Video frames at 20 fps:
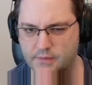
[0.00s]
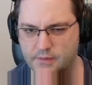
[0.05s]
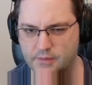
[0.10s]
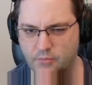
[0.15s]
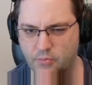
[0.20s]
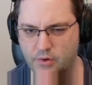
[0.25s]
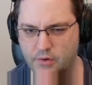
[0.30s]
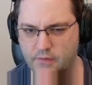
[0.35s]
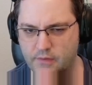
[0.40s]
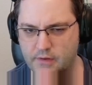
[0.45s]
is
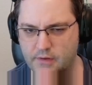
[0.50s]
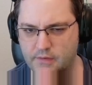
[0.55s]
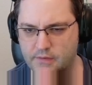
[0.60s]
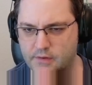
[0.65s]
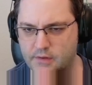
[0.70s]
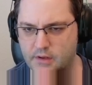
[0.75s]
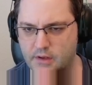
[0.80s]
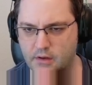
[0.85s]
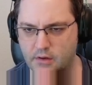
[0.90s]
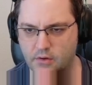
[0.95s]
on one of these,
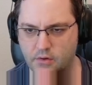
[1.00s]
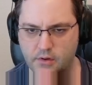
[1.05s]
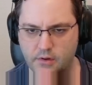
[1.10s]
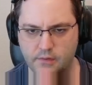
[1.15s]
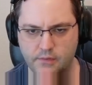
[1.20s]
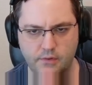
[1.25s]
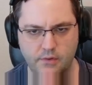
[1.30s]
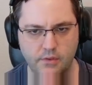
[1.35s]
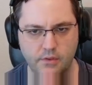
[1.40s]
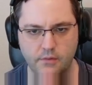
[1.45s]
it can't go
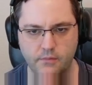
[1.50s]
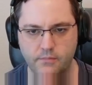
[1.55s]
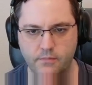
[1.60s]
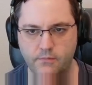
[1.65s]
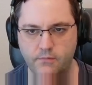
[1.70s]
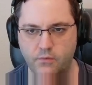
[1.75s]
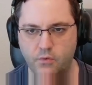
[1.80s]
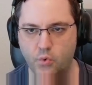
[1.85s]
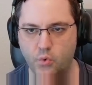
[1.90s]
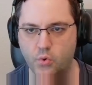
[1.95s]
next to
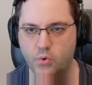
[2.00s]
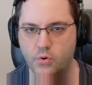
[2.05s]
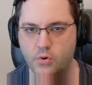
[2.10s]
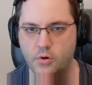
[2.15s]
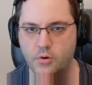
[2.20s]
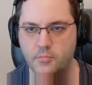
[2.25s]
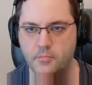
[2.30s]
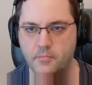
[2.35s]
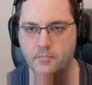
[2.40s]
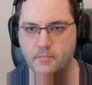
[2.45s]

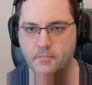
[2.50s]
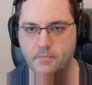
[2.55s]
4.